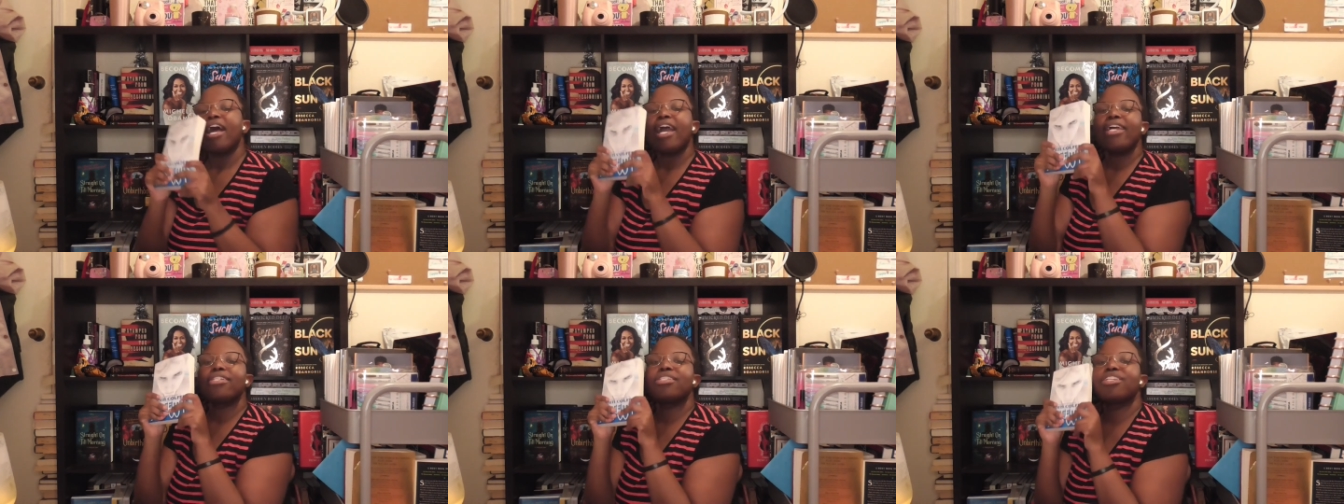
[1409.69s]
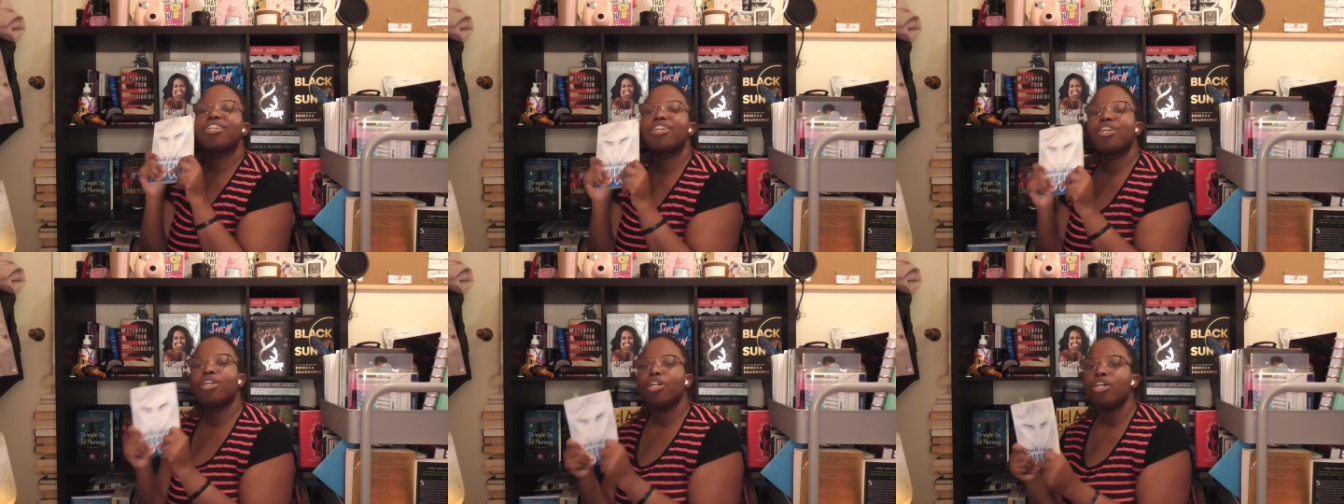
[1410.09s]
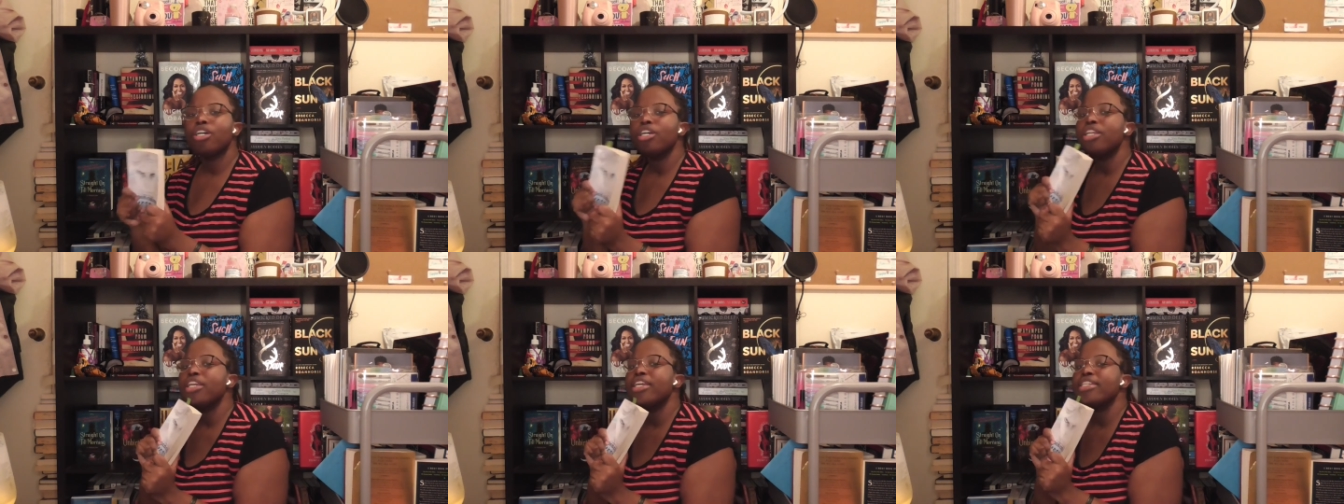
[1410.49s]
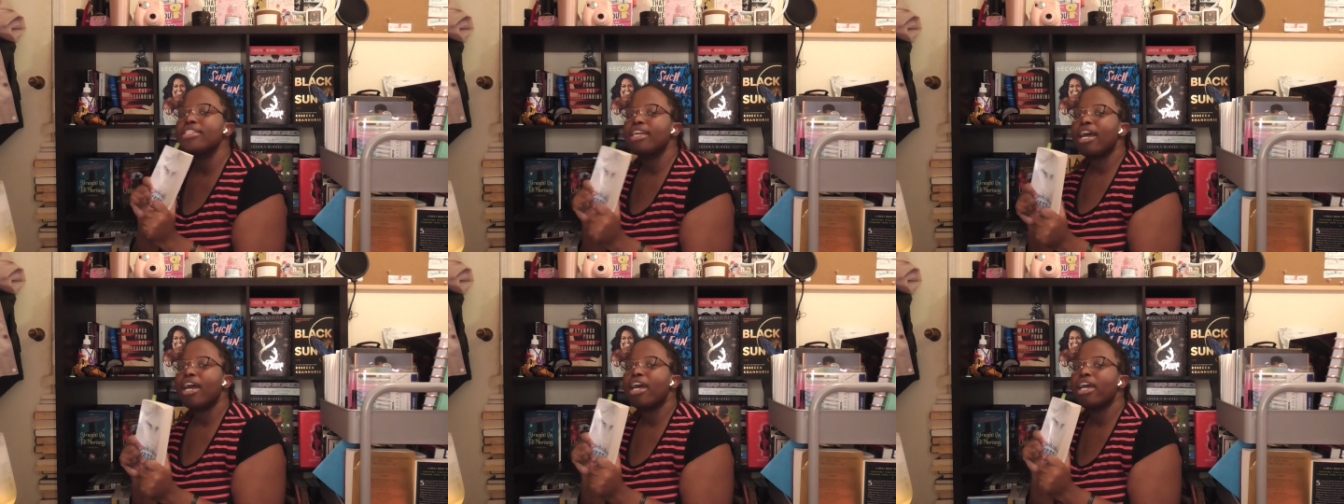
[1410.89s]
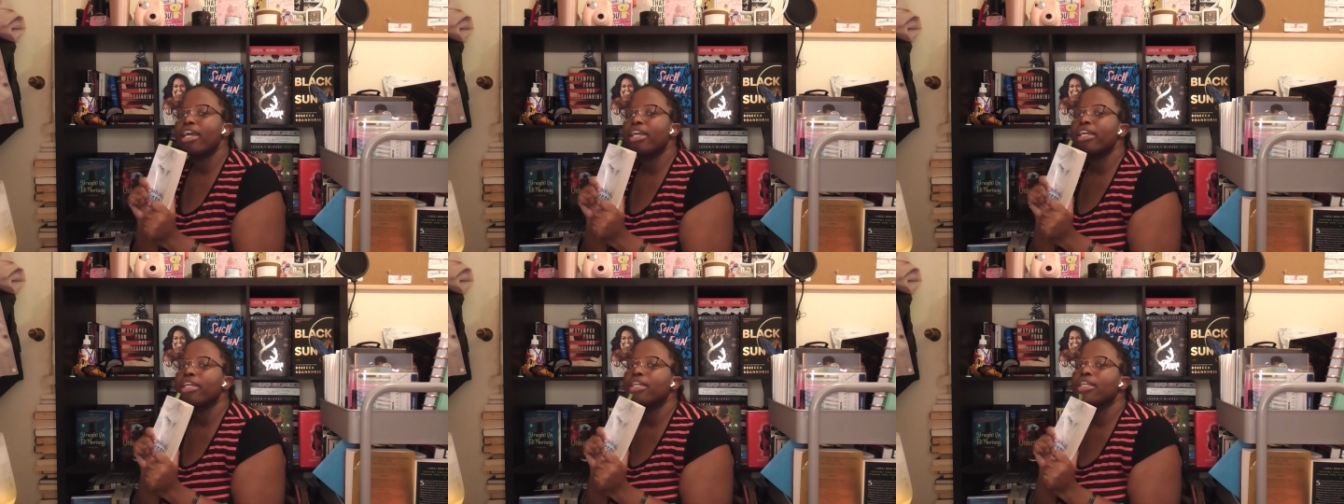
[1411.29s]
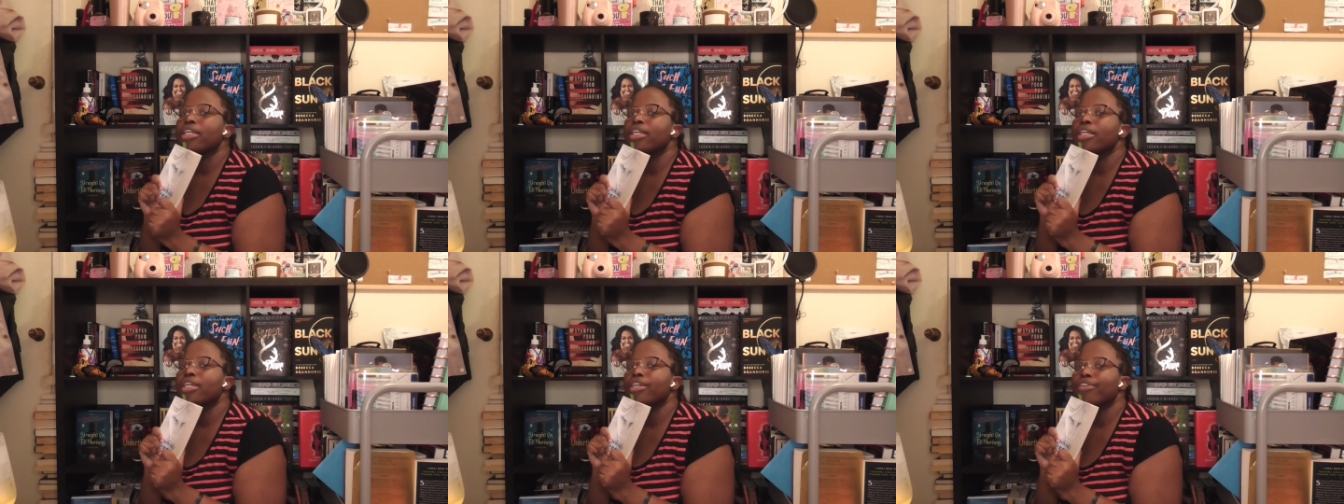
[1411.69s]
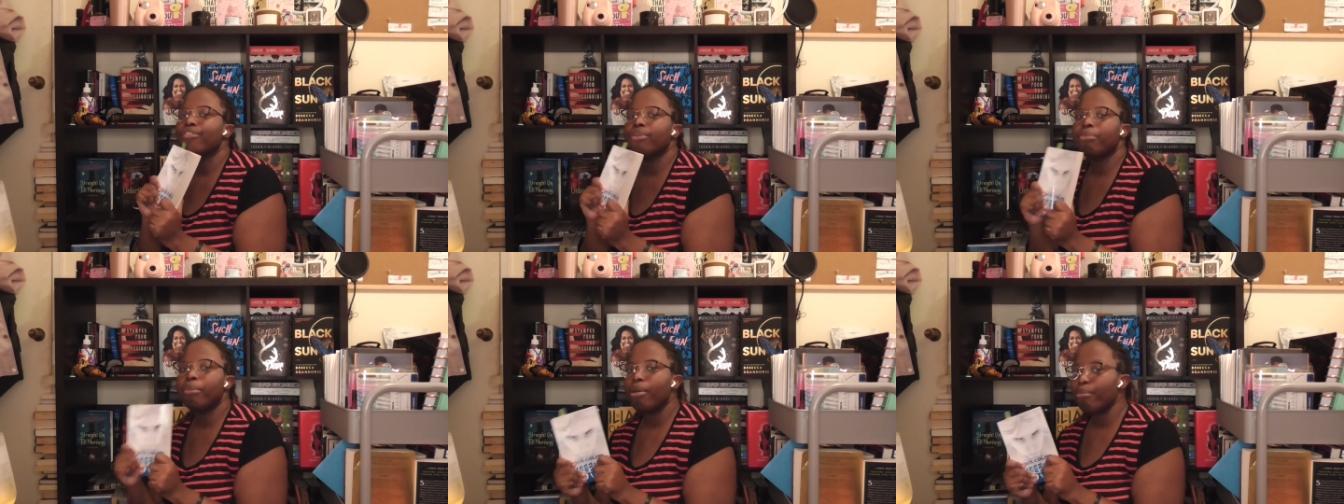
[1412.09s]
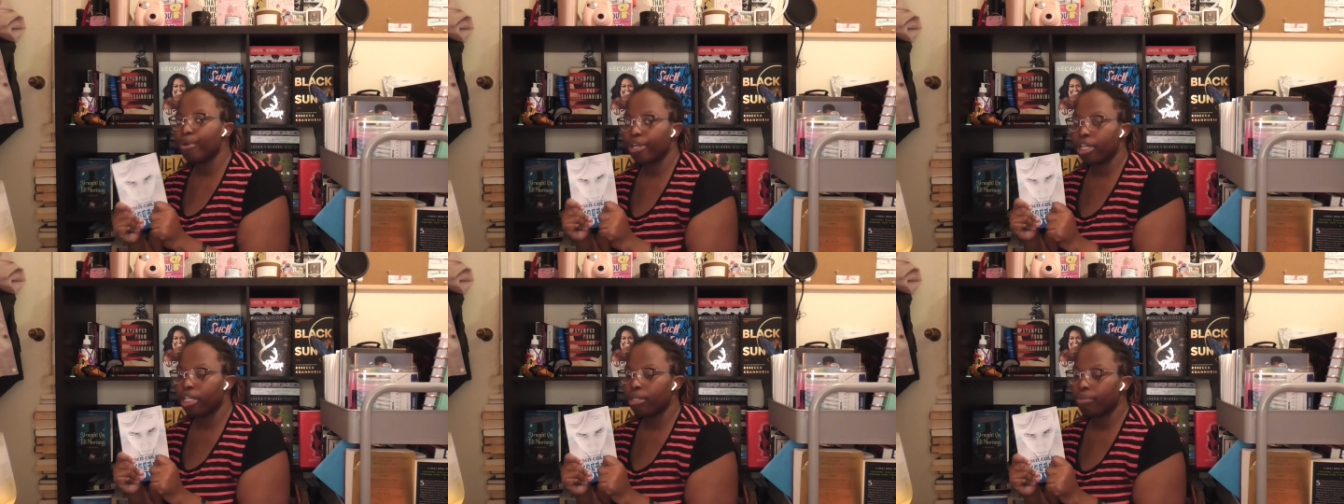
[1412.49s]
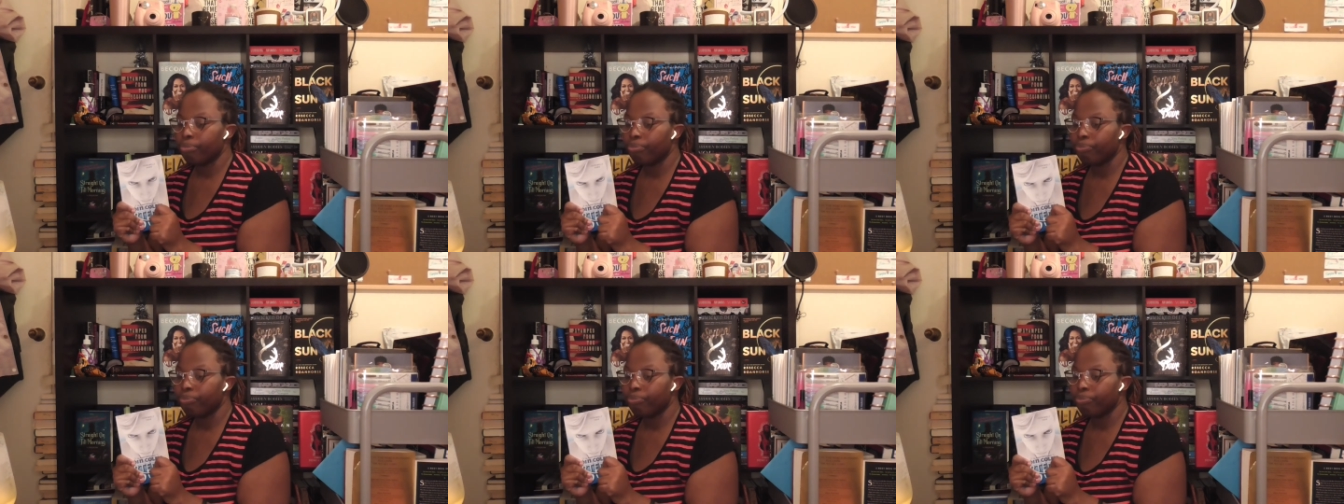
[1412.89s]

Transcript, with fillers: as good as i remembered it